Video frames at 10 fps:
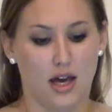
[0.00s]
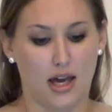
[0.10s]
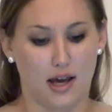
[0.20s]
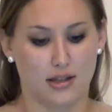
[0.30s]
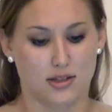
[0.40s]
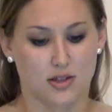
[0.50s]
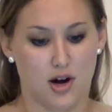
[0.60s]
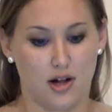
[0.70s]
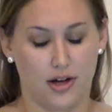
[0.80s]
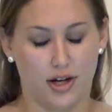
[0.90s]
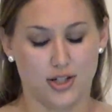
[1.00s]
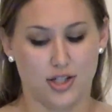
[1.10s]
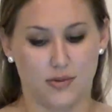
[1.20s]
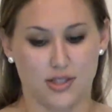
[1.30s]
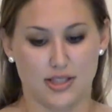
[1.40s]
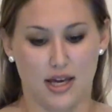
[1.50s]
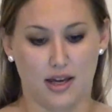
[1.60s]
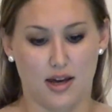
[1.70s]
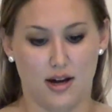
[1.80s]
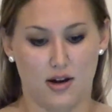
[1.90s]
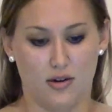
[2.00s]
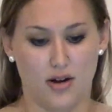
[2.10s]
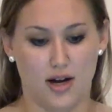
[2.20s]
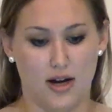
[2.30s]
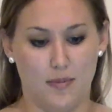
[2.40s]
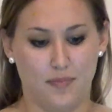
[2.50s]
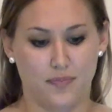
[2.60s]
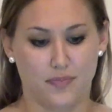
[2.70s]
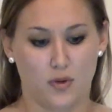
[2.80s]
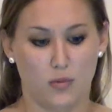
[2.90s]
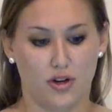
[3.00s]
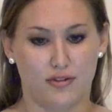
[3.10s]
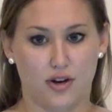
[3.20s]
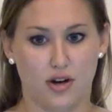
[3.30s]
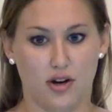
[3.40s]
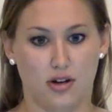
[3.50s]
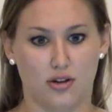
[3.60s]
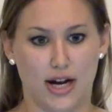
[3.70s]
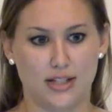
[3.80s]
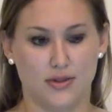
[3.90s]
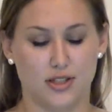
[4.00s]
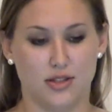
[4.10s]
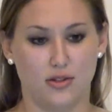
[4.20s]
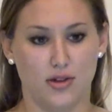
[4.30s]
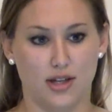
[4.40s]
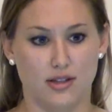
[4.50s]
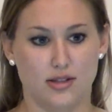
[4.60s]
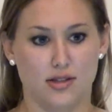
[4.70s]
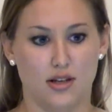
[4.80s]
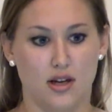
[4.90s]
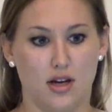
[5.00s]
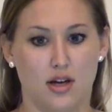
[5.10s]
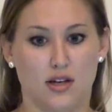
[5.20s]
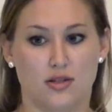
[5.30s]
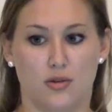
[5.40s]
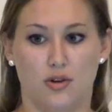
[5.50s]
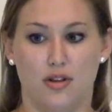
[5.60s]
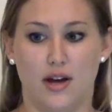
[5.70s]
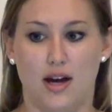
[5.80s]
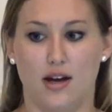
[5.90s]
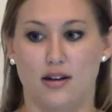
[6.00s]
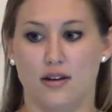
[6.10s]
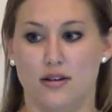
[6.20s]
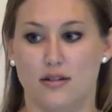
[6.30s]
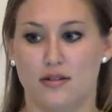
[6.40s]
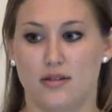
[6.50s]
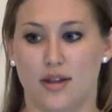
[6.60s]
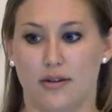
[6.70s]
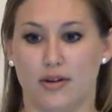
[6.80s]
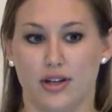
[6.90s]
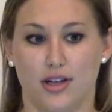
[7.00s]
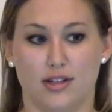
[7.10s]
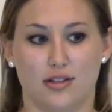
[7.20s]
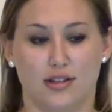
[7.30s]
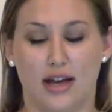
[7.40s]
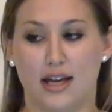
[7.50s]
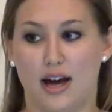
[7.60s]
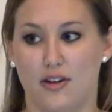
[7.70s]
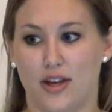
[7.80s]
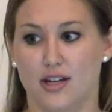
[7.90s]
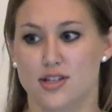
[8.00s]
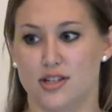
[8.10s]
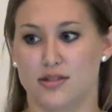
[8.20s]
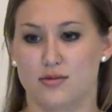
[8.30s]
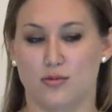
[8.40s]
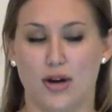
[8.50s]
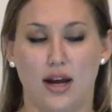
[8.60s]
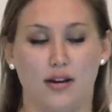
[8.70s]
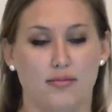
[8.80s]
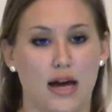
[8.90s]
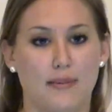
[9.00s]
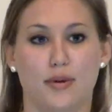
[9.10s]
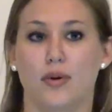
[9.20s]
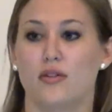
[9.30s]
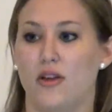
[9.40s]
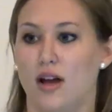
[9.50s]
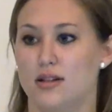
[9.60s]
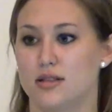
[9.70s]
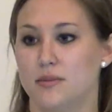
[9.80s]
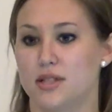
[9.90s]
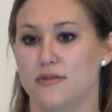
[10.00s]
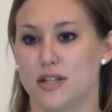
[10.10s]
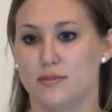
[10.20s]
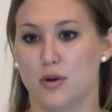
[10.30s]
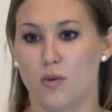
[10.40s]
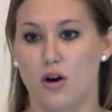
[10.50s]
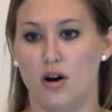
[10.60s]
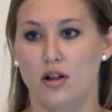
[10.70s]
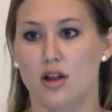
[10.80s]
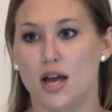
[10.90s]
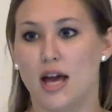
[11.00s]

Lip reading: and scholar, she was saying how one of her graduate students told her that they really like how they can just write happy birthday on someone's Facebook wall,